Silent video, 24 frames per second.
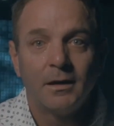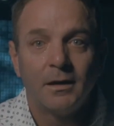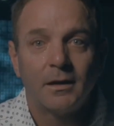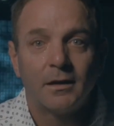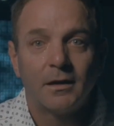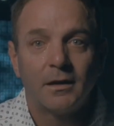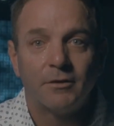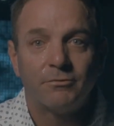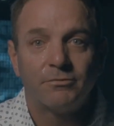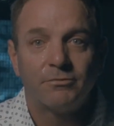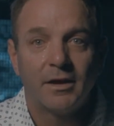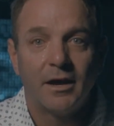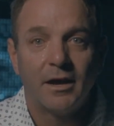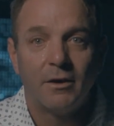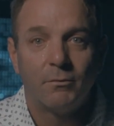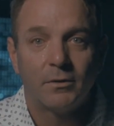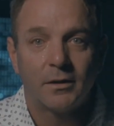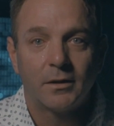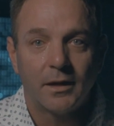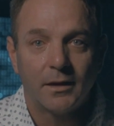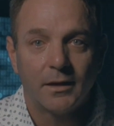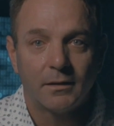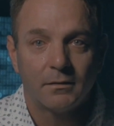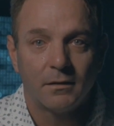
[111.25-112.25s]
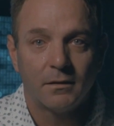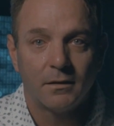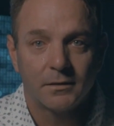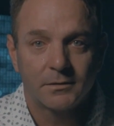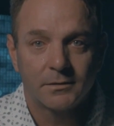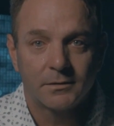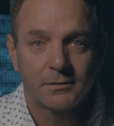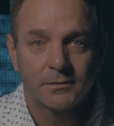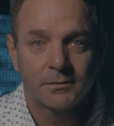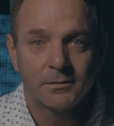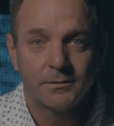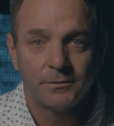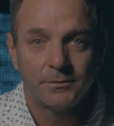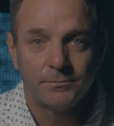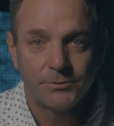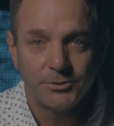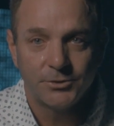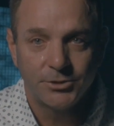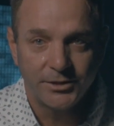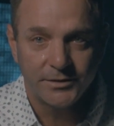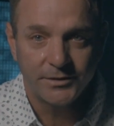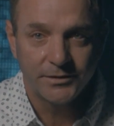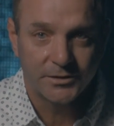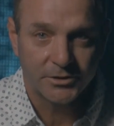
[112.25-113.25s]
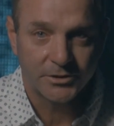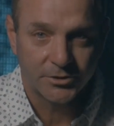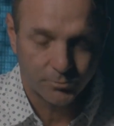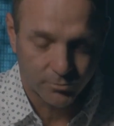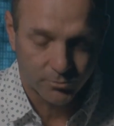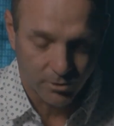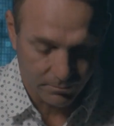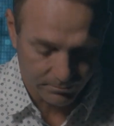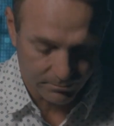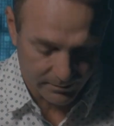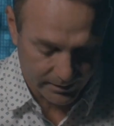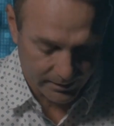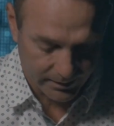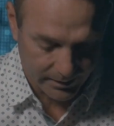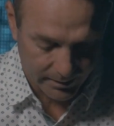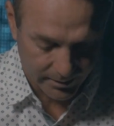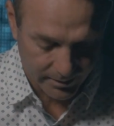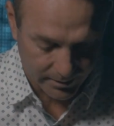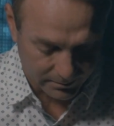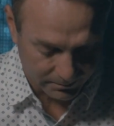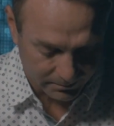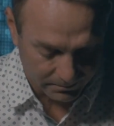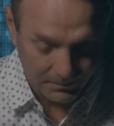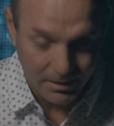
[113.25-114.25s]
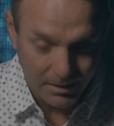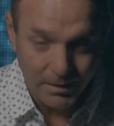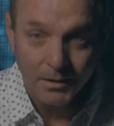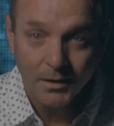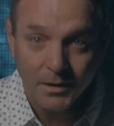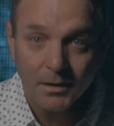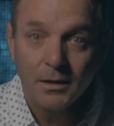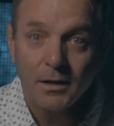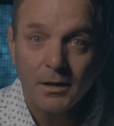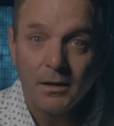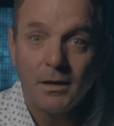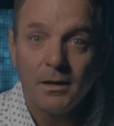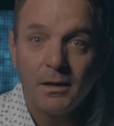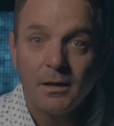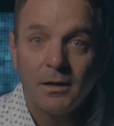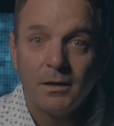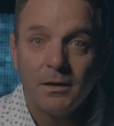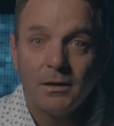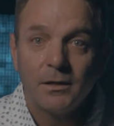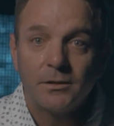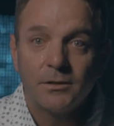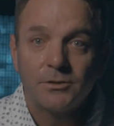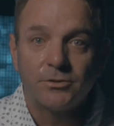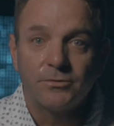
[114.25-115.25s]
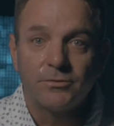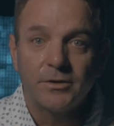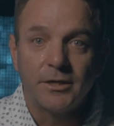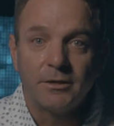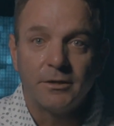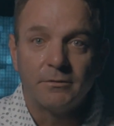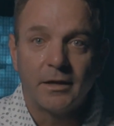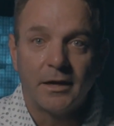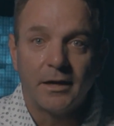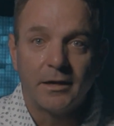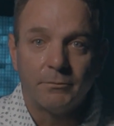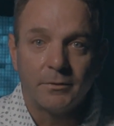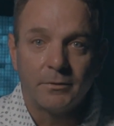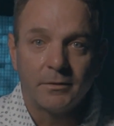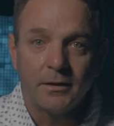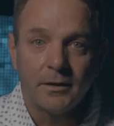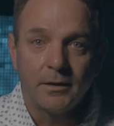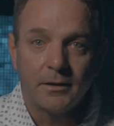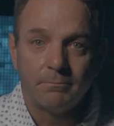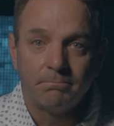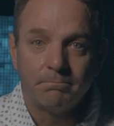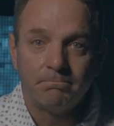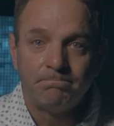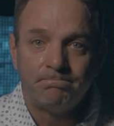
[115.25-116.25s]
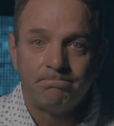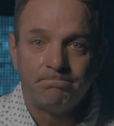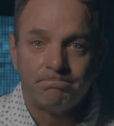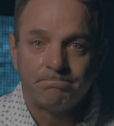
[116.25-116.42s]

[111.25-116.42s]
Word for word: I found what I had lost. Jesus brought me here to reunite with him